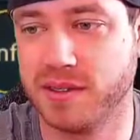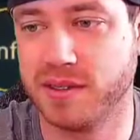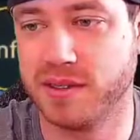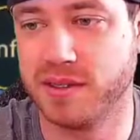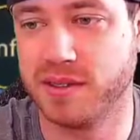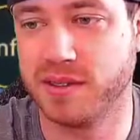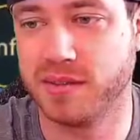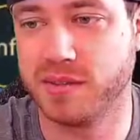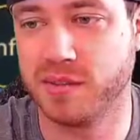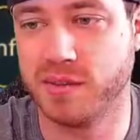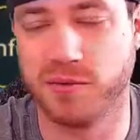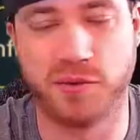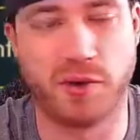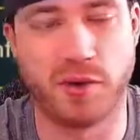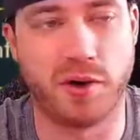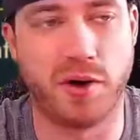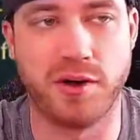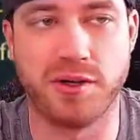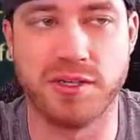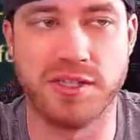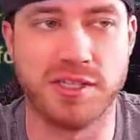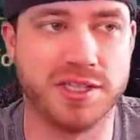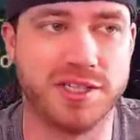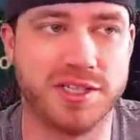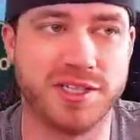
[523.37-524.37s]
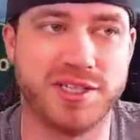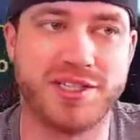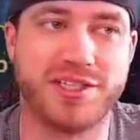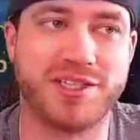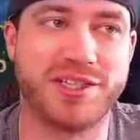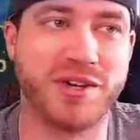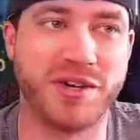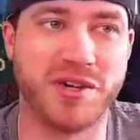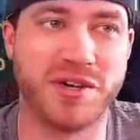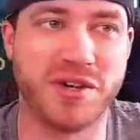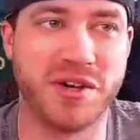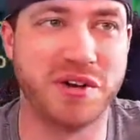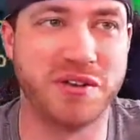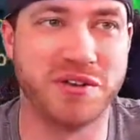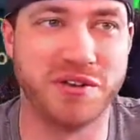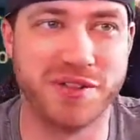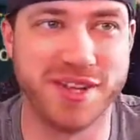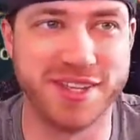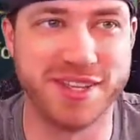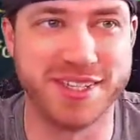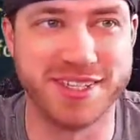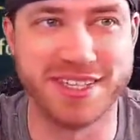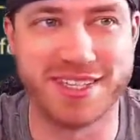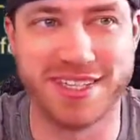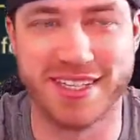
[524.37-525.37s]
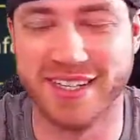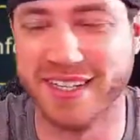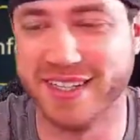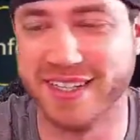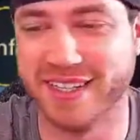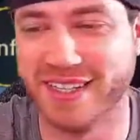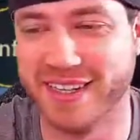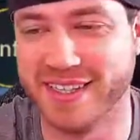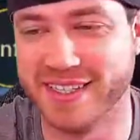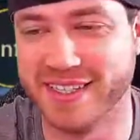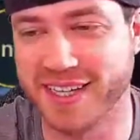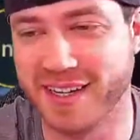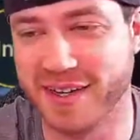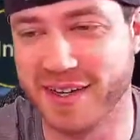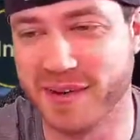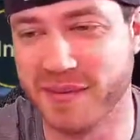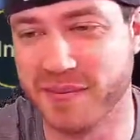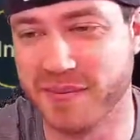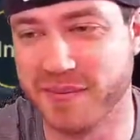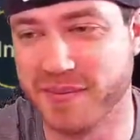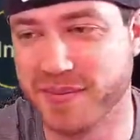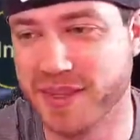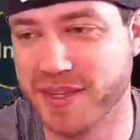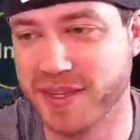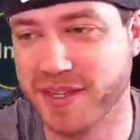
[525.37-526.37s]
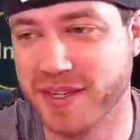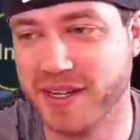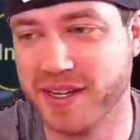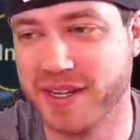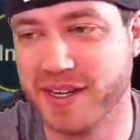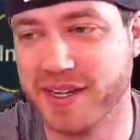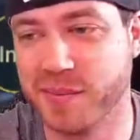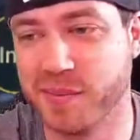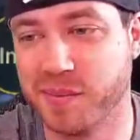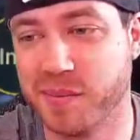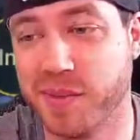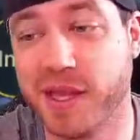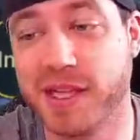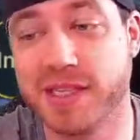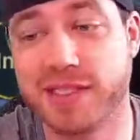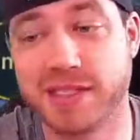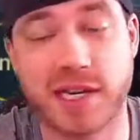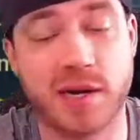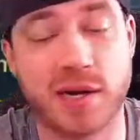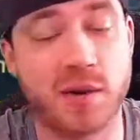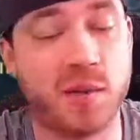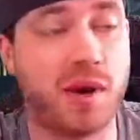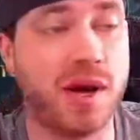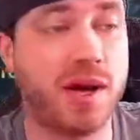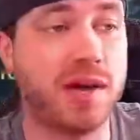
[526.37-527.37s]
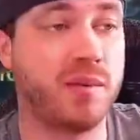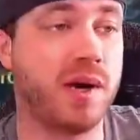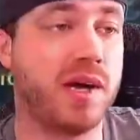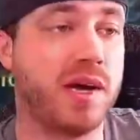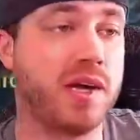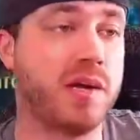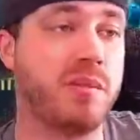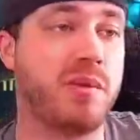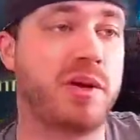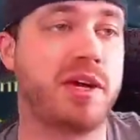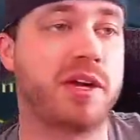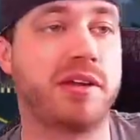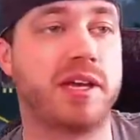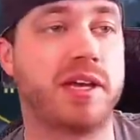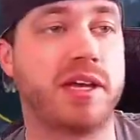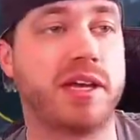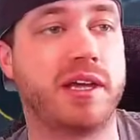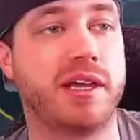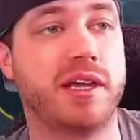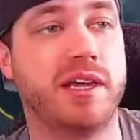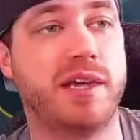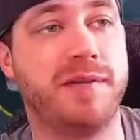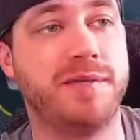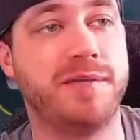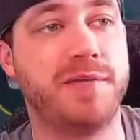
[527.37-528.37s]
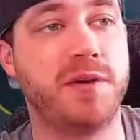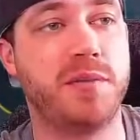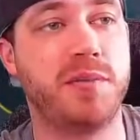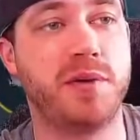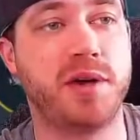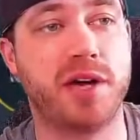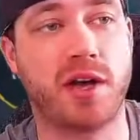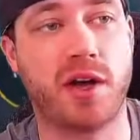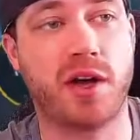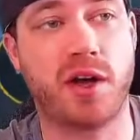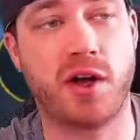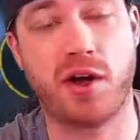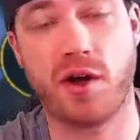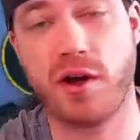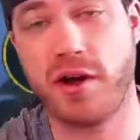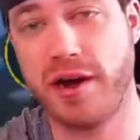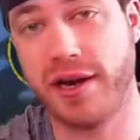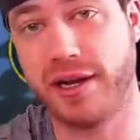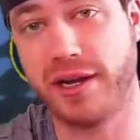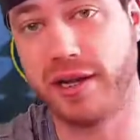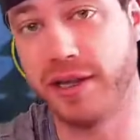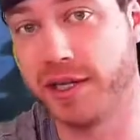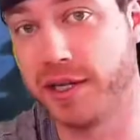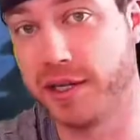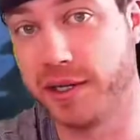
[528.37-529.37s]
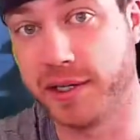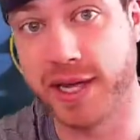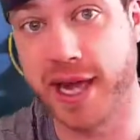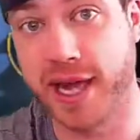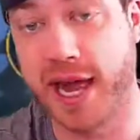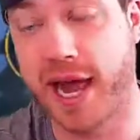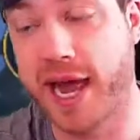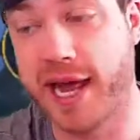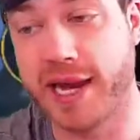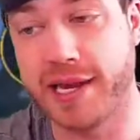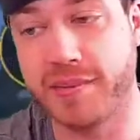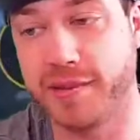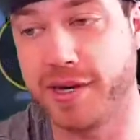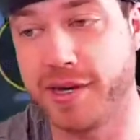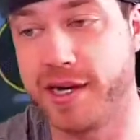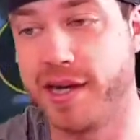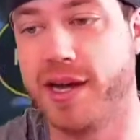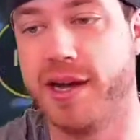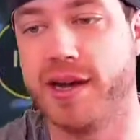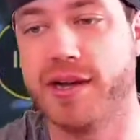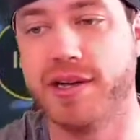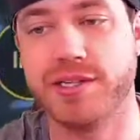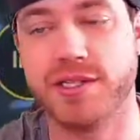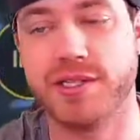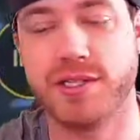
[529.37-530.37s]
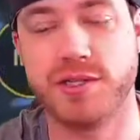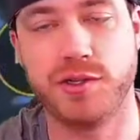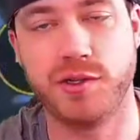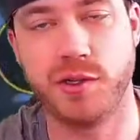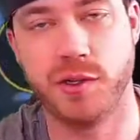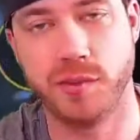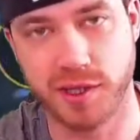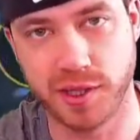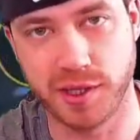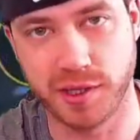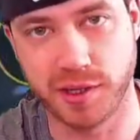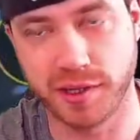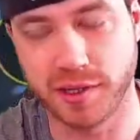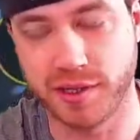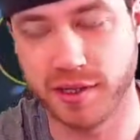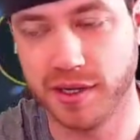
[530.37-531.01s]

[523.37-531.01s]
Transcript: But Rotos is just so good for this Ice Golem. But that's kind of why you bring it. Like, if you bring her and literally anybody else, you'll be good.